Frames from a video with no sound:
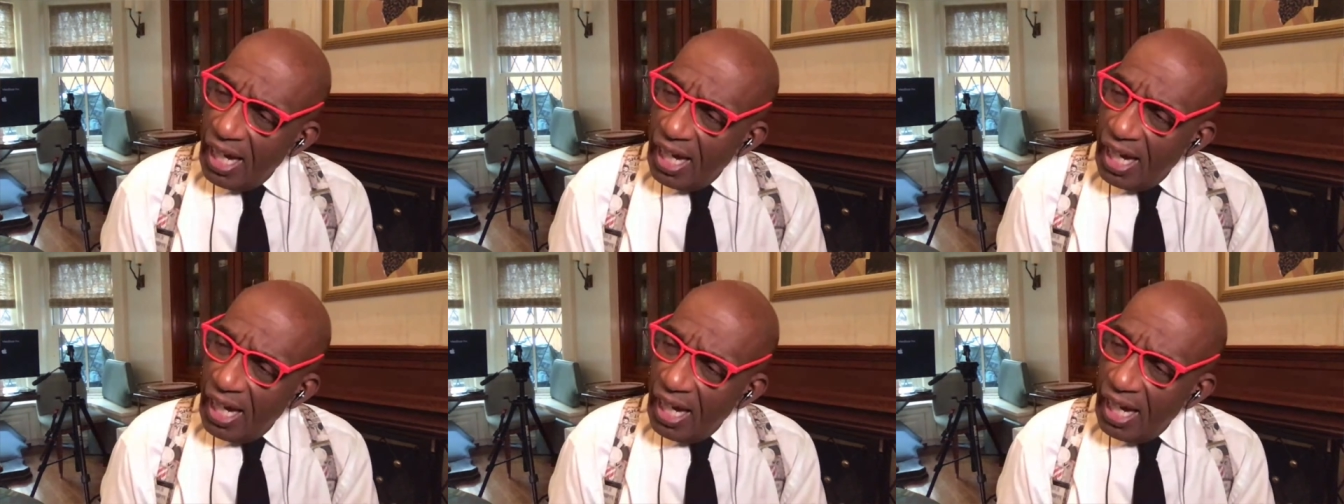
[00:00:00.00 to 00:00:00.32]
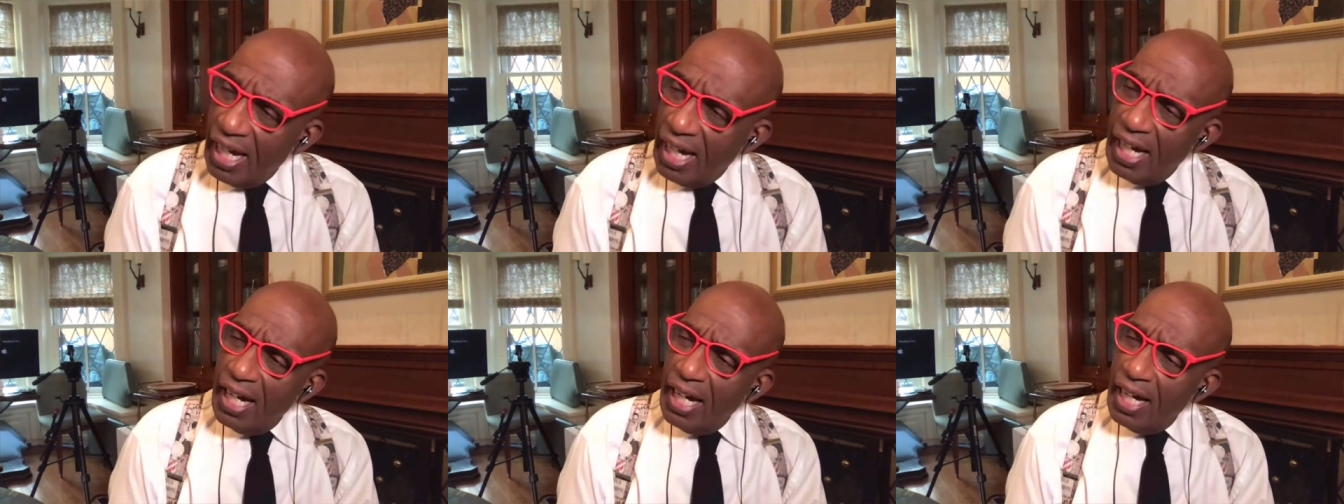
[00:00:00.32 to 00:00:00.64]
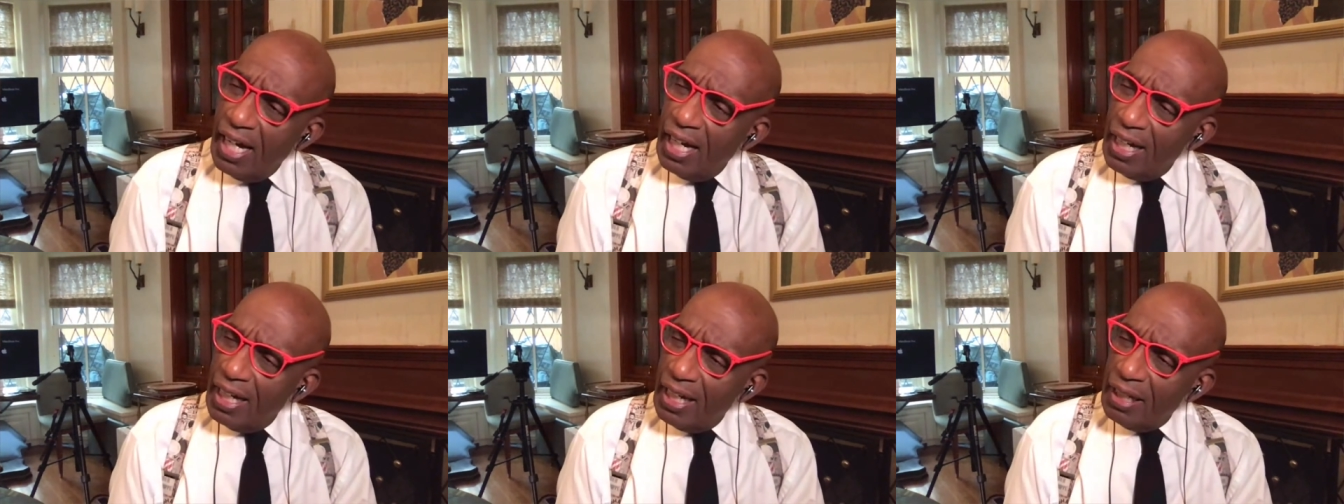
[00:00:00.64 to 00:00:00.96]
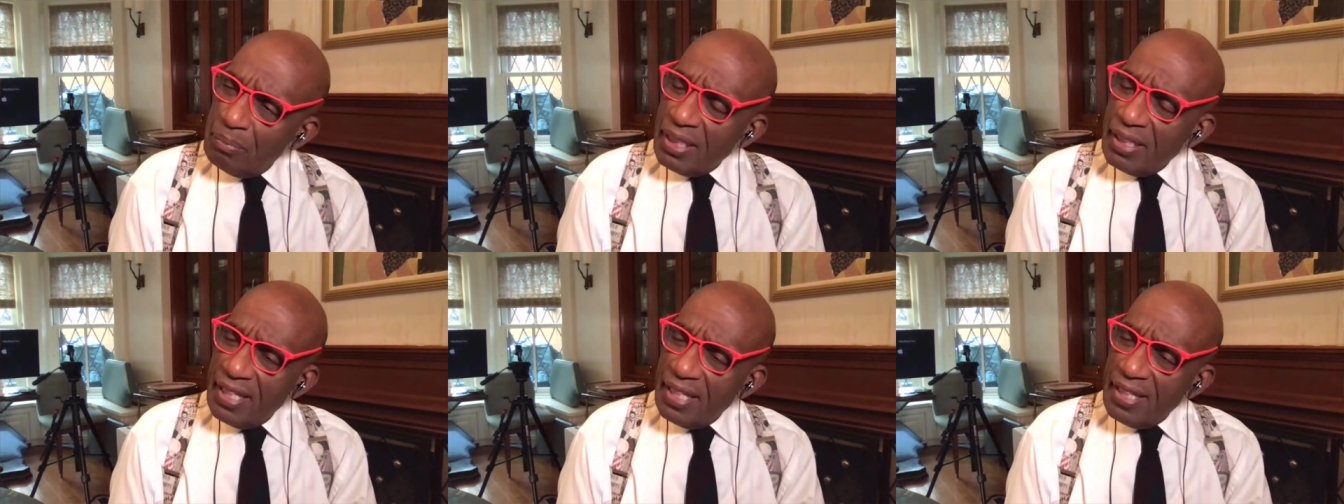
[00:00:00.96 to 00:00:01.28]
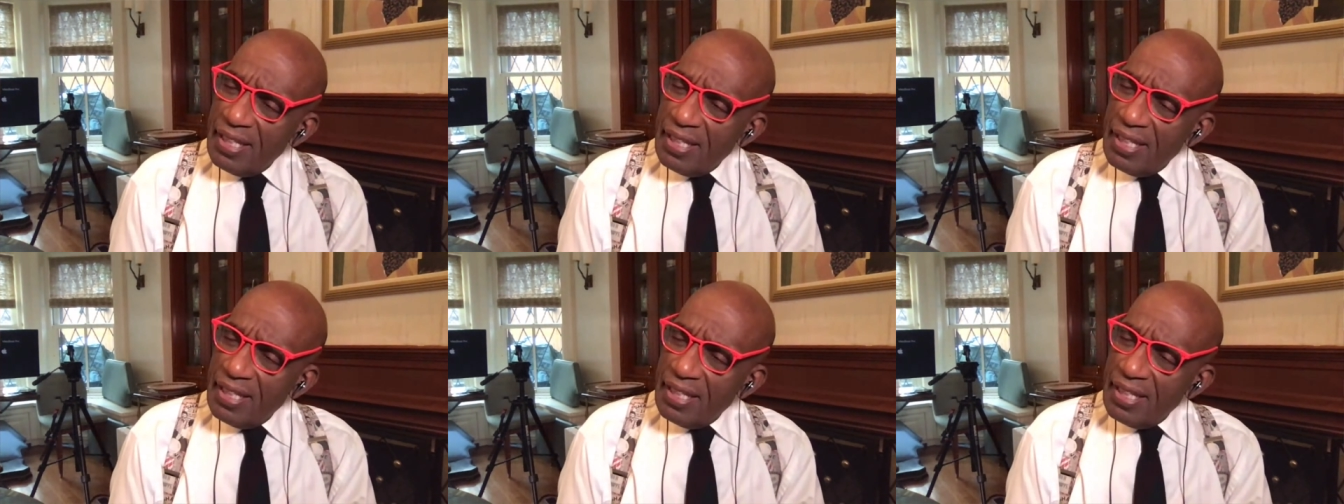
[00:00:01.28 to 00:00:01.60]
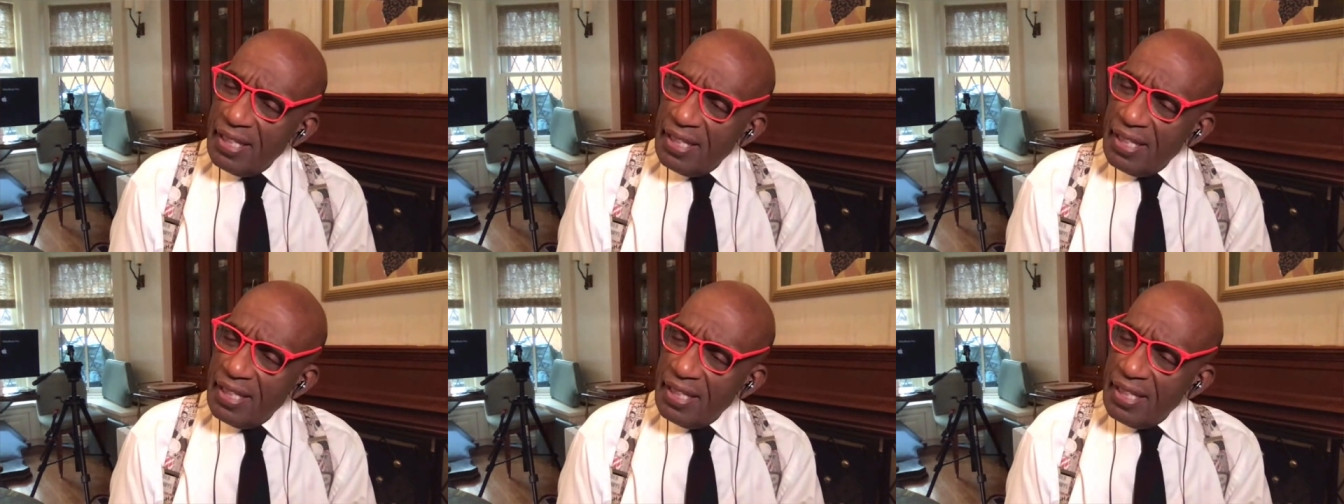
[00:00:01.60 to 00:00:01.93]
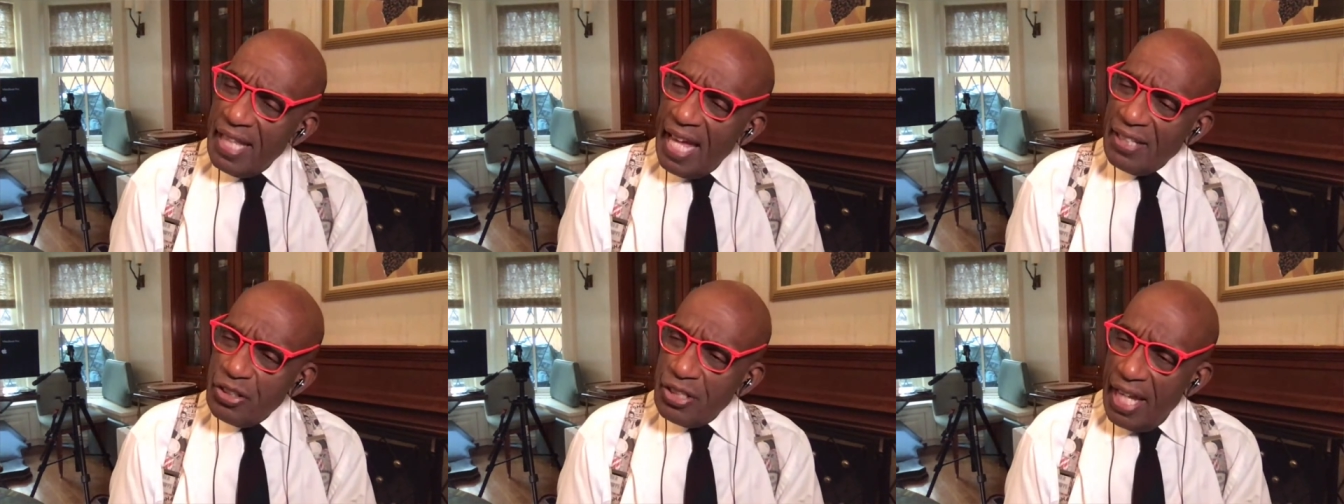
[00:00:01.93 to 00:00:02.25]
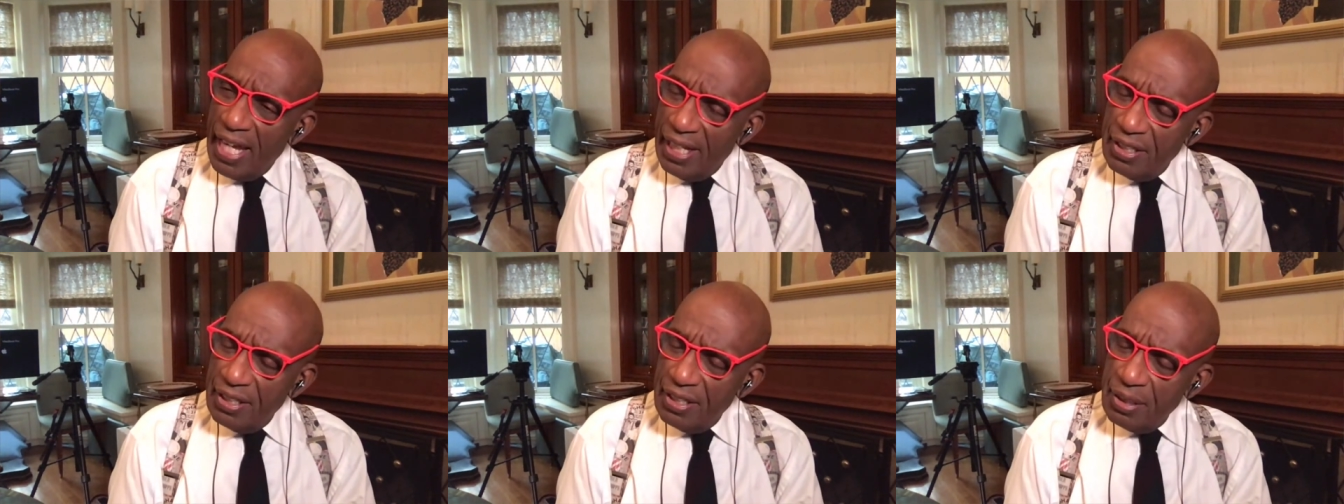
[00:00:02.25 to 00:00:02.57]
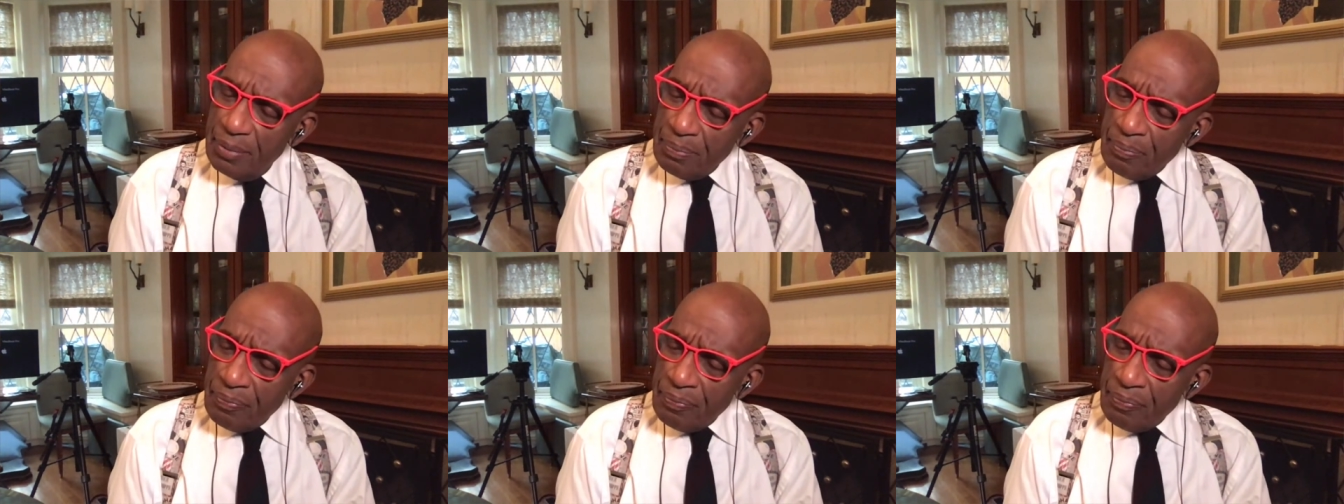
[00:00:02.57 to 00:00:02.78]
Uh, but that said,